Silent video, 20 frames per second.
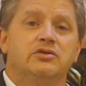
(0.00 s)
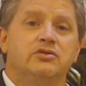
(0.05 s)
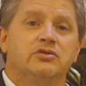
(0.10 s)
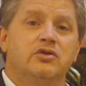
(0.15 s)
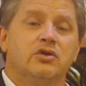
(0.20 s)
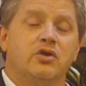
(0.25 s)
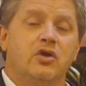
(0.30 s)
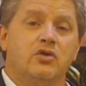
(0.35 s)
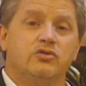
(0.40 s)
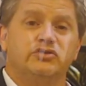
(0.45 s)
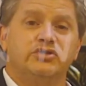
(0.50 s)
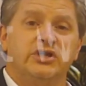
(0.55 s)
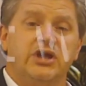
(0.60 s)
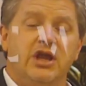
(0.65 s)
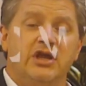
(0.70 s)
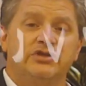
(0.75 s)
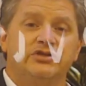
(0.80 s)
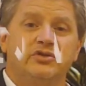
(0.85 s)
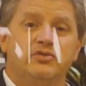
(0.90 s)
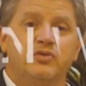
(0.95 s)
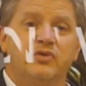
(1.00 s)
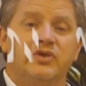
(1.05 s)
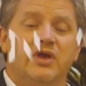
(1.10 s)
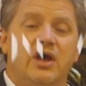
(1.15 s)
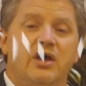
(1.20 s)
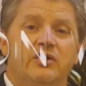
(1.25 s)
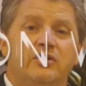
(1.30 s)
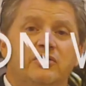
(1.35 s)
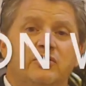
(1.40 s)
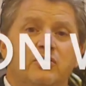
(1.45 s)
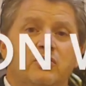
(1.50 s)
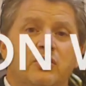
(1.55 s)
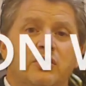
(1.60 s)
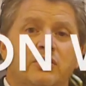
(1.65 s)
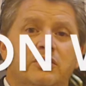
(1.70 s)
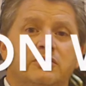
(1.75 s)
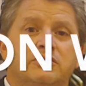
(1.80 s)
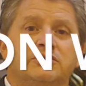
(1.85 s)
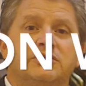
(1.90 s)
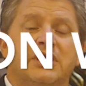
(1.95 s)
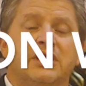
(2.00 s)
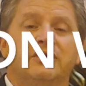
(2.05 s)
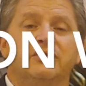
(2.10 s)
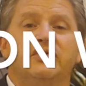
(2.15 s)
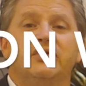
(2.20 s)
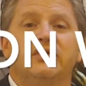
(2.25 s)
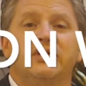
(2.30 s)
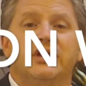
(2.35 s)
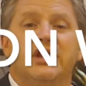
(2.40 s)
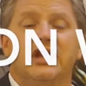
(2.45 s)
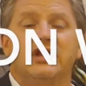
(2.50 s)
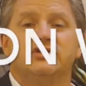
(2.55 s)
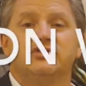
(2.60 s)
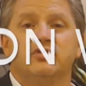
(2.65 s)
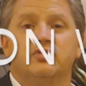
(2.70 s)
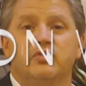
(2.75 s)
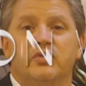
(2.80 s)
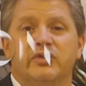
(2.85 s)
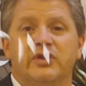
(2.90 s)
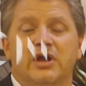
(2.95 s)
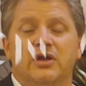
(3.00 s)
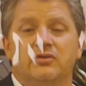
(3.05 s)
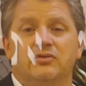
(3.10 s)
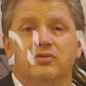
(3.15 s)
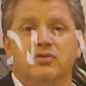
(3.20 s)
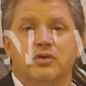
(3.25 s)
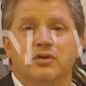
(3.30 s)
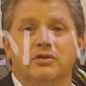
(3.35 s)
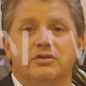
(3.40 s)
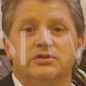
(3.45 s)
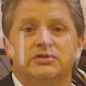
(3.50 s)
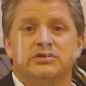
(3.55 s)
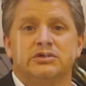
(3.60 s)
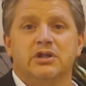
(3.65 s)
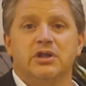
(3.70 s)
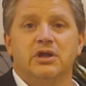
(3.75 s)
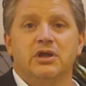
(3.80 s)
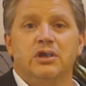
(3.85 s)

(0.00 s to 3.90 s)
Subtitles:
negotiation without lawyers and litigation without lawyers.